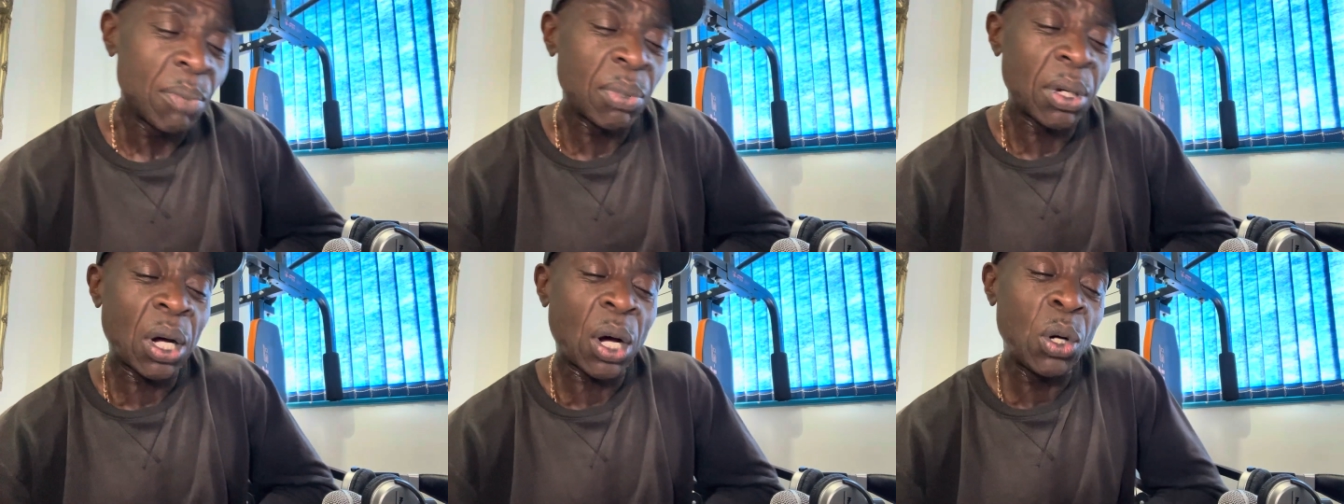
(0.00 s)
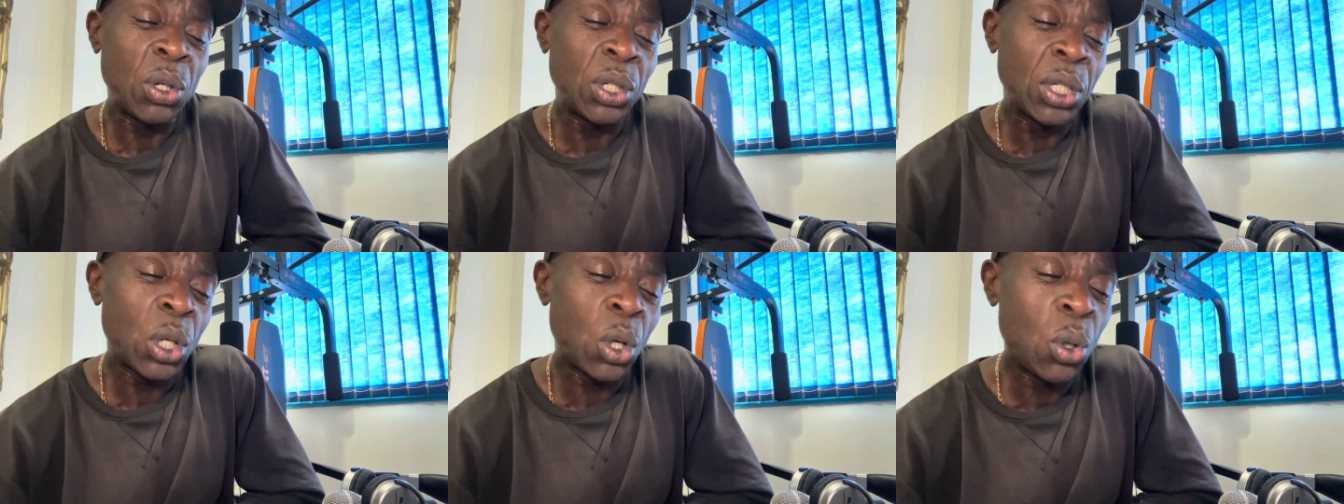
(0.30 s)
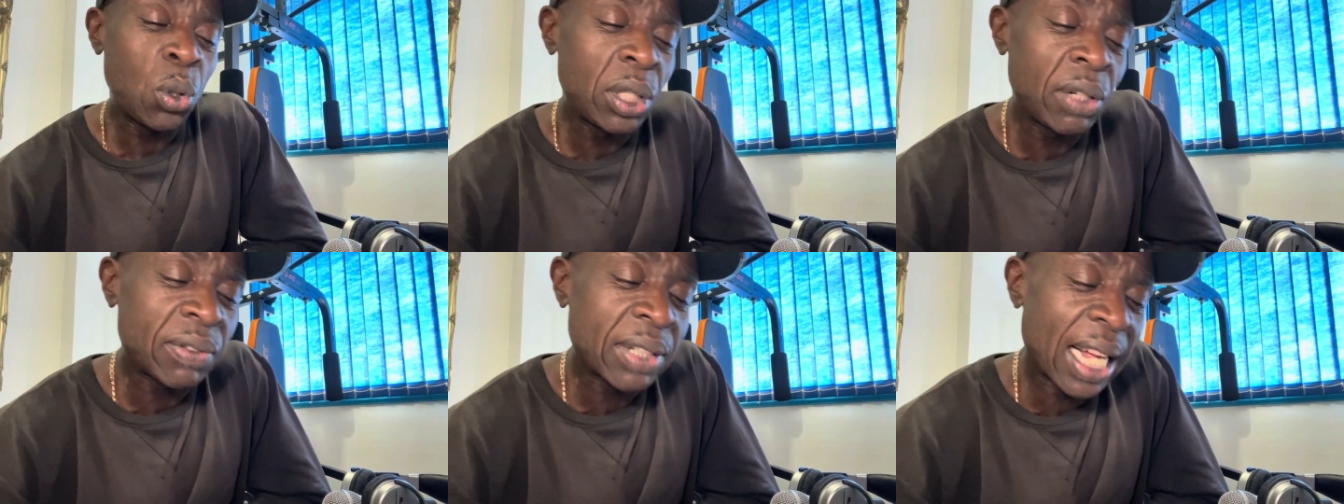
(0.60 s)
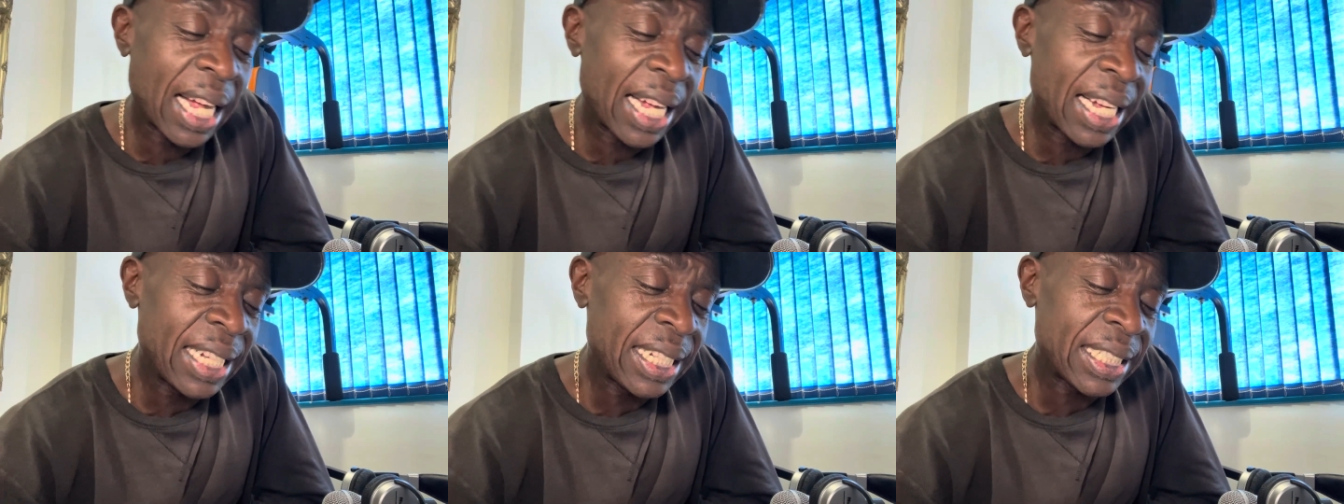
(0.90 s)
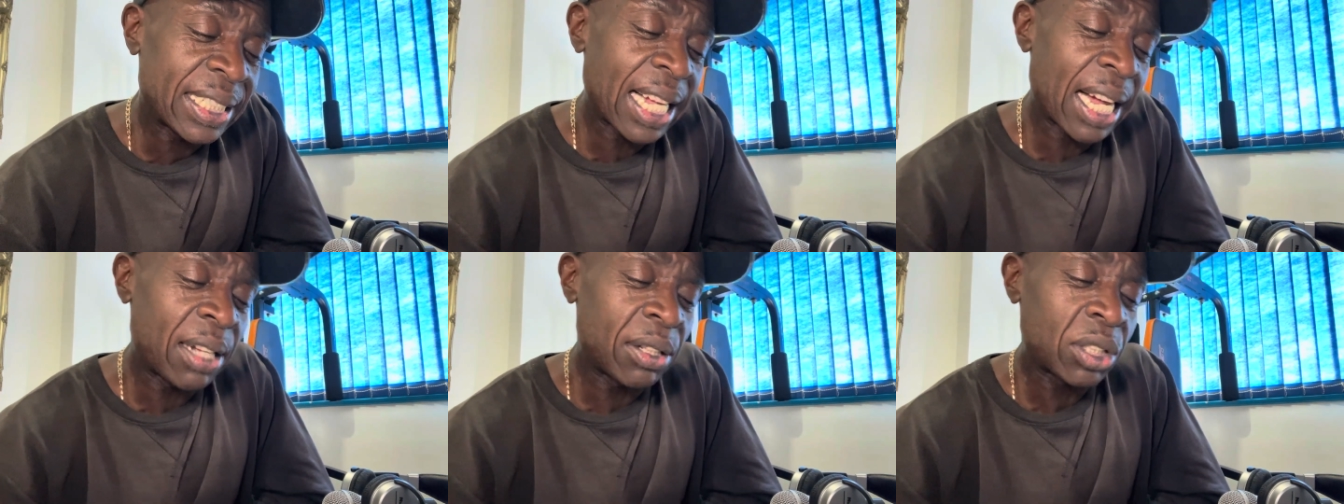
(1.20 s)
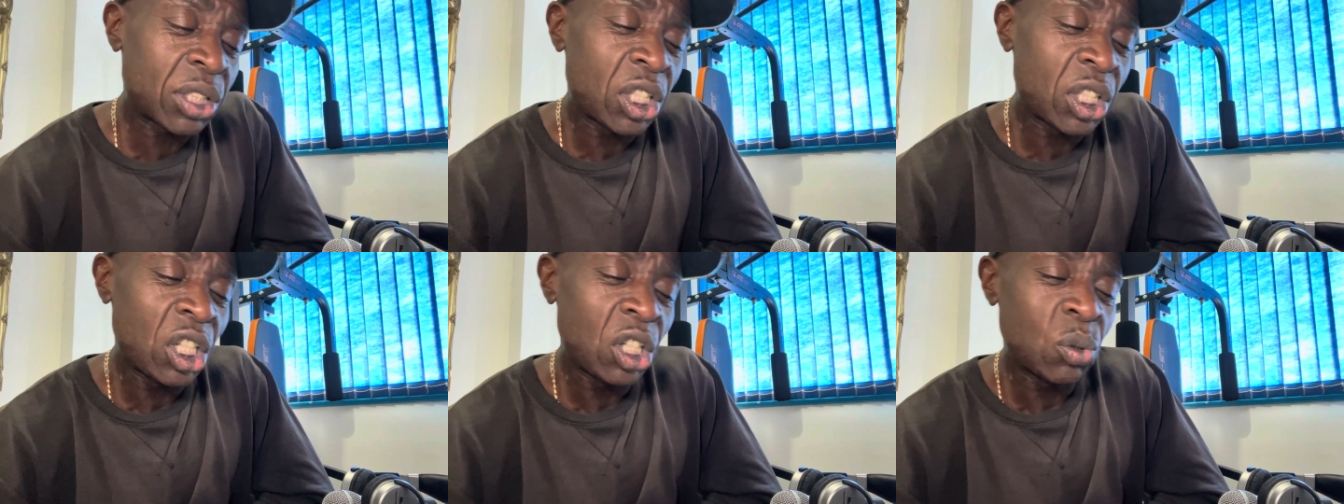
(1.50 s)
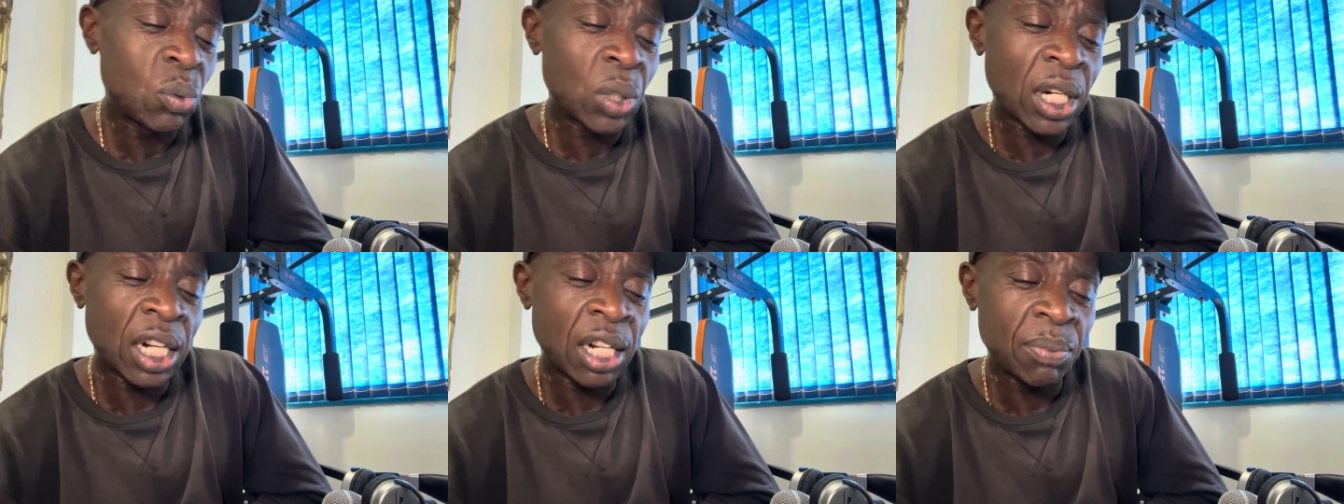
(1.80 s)
But all of that is down
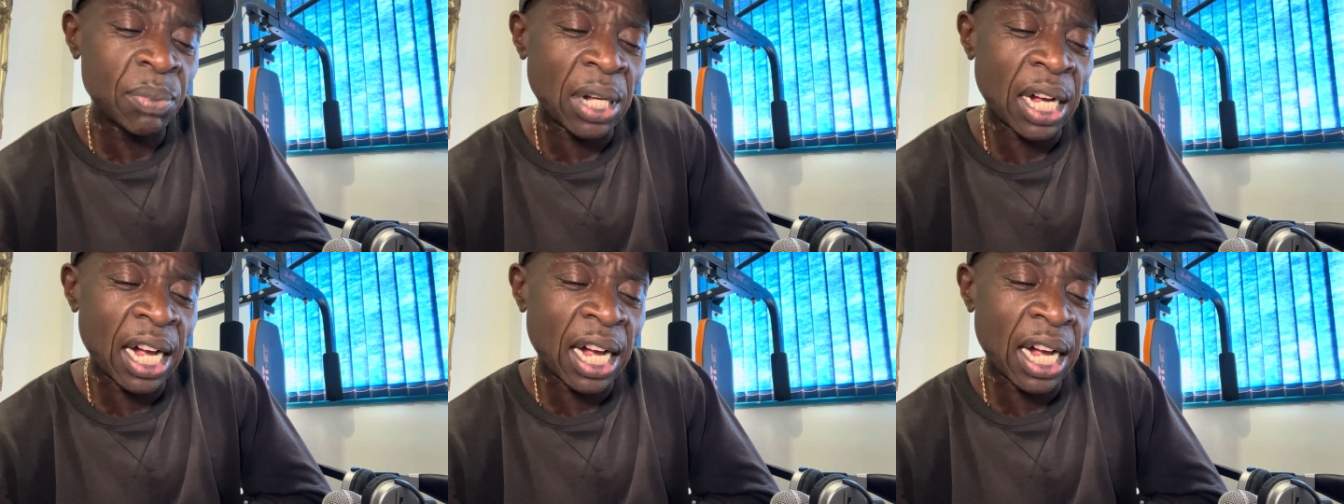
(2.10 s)
to,